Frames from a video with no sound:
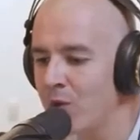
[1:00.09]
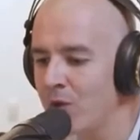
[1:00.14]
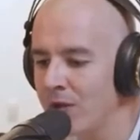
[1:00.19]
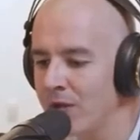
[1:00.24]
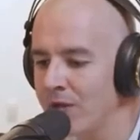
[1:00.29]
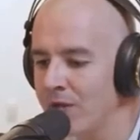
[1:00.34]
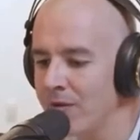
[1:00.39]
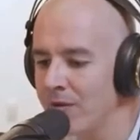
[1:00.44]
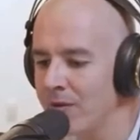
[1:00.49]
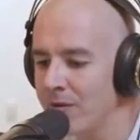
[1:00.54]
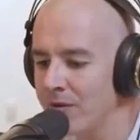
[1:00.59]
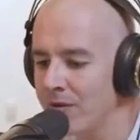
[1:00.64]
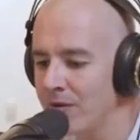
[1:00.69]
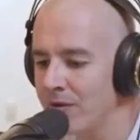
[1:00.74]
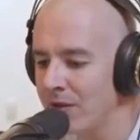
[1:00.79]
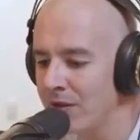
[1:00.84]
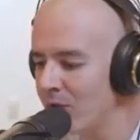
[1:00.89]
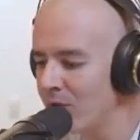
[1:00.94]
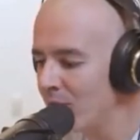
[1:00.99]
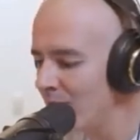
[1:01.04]
would,
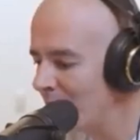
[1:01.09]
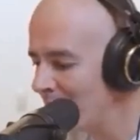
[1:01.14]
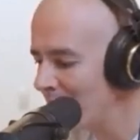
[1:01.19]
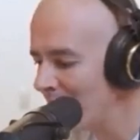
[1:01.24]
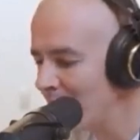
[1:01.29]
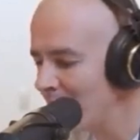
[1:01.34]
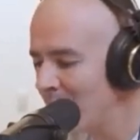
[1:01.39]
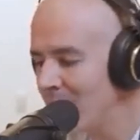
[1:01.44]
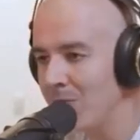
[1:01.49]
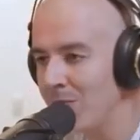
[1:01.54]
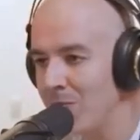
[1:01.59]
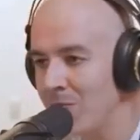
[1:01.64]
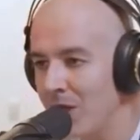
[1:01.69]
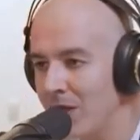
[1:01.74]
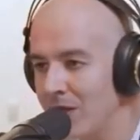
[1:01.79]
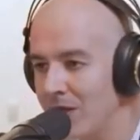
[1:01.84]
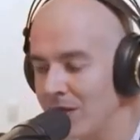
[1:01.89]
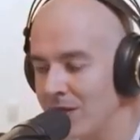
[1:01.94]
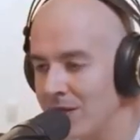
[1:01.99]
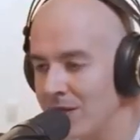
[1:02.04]
if you gave me a
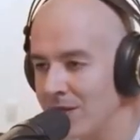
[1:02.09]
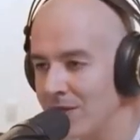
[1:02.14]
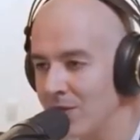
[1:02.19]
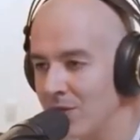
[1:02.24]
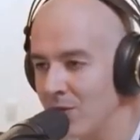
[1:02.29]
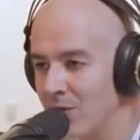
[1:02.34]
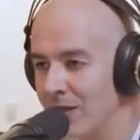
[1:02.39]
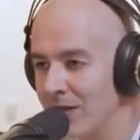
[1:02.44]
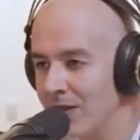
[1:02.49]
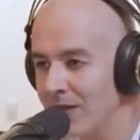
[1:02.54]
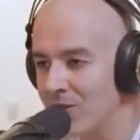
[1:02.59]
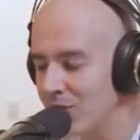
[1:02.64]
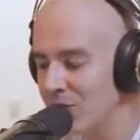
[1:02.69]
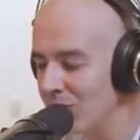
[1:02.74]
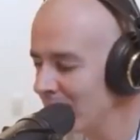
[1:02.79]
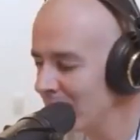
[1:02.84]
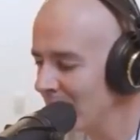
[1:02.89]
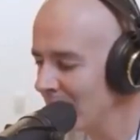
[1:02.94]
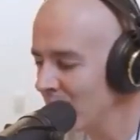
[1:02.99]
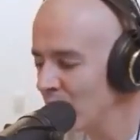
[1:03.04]
button to
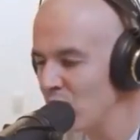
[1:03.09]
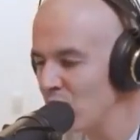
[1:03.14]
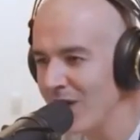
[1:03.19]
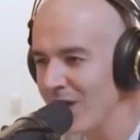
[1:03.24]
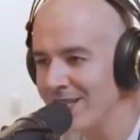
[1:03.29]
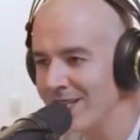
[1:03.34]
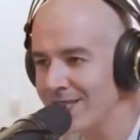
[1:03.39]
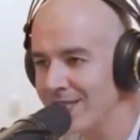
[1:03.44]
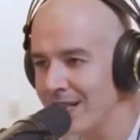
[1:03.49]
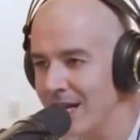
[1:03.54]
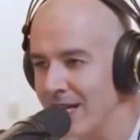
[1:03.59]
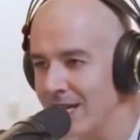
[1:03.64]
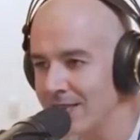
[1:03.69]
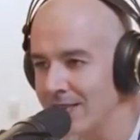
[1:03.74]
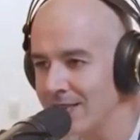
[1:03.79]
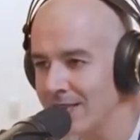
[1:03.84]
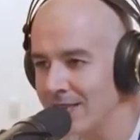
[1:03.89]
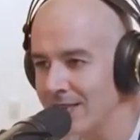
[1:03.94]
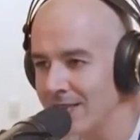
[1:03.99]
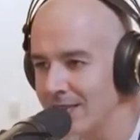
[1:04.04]
just erase
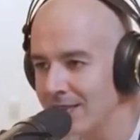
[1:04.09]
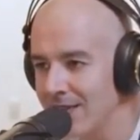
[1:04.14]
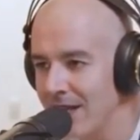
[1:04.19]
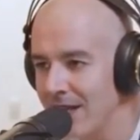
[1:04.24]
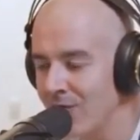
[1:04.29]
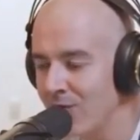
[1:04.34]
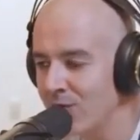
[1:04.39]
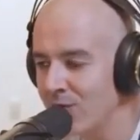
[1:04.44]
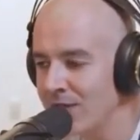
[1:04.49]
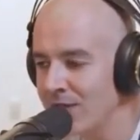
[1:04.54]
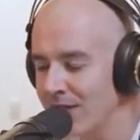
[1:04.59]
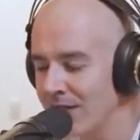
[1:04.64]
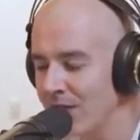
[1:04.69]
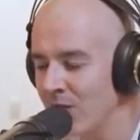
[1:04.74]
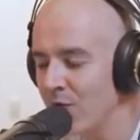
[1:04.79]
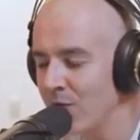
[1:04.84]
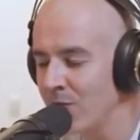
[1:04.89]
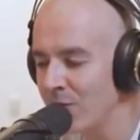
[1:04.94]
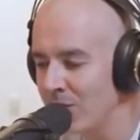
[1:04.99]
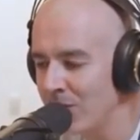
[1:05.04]
Gaza, every
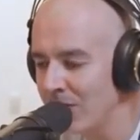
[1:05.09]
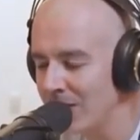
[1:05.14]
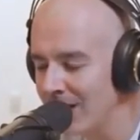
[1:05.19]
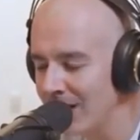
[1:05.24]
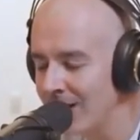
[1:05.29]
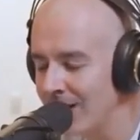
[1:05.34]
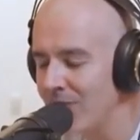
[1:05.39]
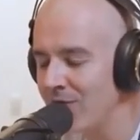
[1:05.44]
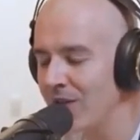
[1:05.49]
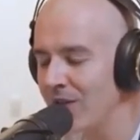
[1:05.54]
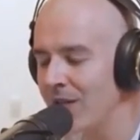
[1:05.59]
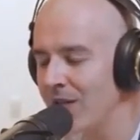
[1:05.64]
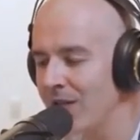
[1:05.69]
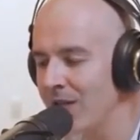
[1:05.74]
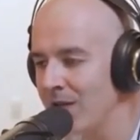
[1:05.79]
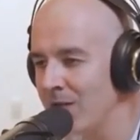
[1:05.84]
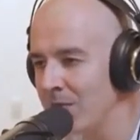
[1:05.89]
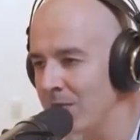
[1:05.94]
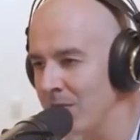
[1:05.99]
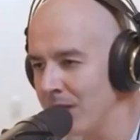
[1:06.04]
single
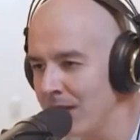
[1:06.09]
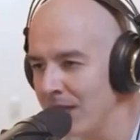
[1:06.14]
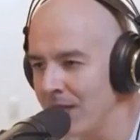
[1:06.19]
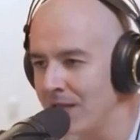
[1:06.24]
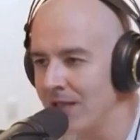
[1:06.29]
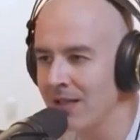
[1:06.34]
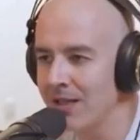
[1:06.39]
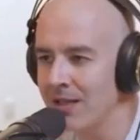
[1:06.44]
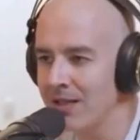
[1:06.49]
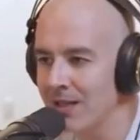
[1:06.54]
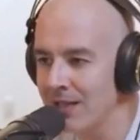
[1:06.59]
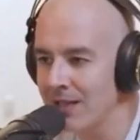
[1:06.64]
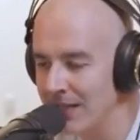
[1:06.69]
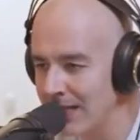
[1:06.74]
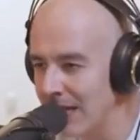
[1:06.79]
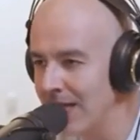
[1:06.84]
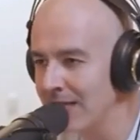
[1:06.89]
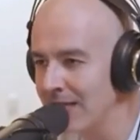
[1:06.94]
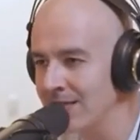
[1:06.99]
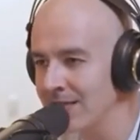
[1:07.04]
living being in
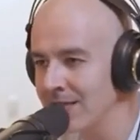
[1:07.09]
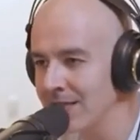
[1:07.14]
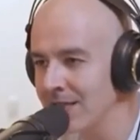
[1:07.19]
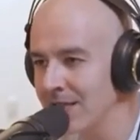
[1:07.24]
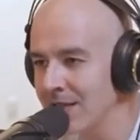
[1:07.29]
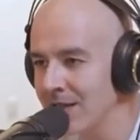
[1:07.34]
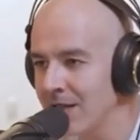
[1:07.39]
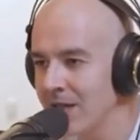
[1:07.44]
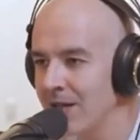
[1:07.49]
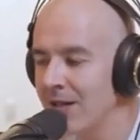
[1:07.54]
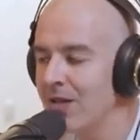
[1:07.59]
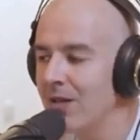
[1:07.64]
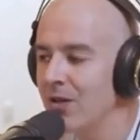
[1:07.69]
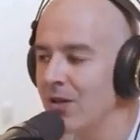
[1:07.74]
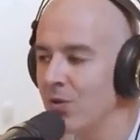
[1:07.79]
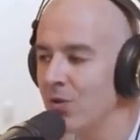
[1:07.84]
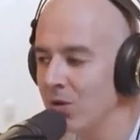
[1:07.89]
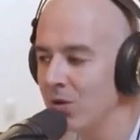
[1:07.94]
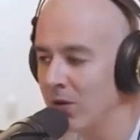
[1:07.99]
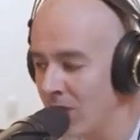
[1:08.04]
Gaza
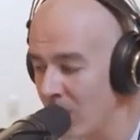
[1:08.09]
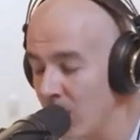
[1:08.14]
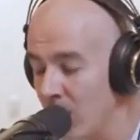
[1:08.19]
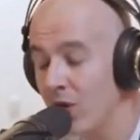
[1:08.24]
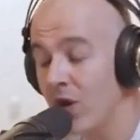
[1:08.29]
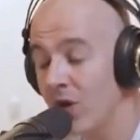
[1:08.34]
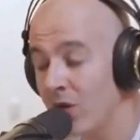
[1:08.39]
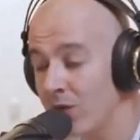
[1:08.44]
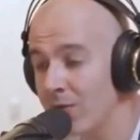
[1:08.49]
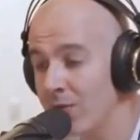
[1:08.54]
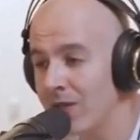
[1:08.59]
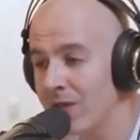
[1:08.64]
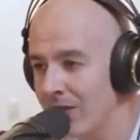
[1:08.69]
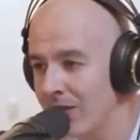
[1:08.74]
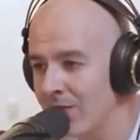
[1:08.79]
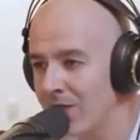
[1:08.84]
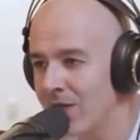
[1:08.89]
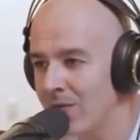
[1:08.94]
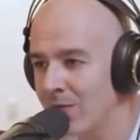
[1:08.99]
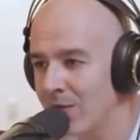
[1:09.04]
would no longer be
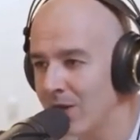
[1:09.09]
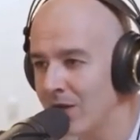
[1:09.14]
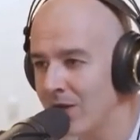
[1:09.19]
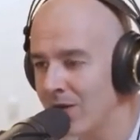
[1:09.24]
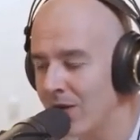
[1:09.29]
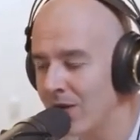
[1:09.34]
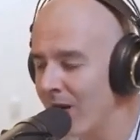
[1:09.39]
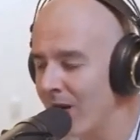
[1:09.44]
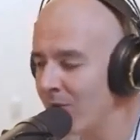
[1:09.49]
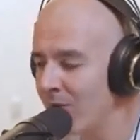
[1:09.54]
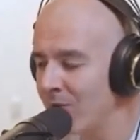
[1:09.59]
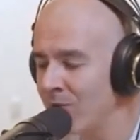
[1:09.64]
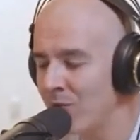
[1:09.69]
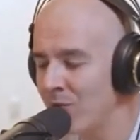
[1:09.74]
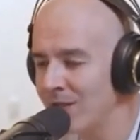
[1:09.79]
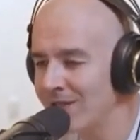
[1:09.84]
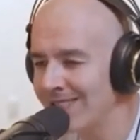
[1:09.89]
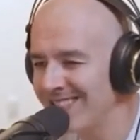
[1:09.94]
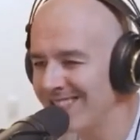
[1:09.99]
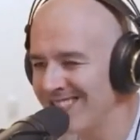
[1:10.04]
living tomorrow. I would
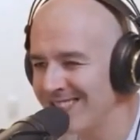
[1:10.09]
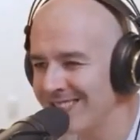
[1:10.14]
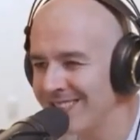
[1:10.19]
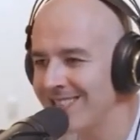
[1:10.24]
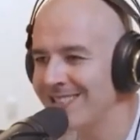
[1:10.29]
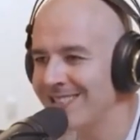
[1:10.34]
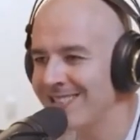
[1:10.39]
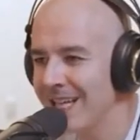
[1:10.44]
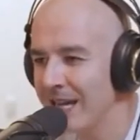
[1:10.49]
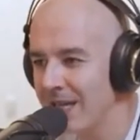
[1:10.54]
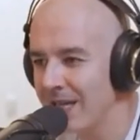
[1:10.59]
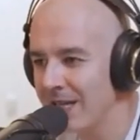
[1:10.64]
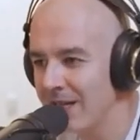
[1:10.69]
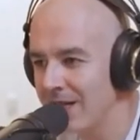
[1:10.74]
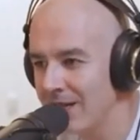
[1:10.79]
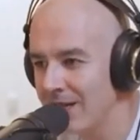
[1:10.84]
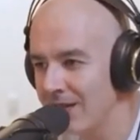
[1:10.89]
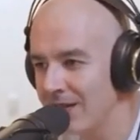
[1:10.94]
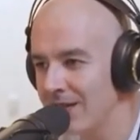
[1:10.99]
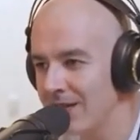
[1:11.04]
press it in a second.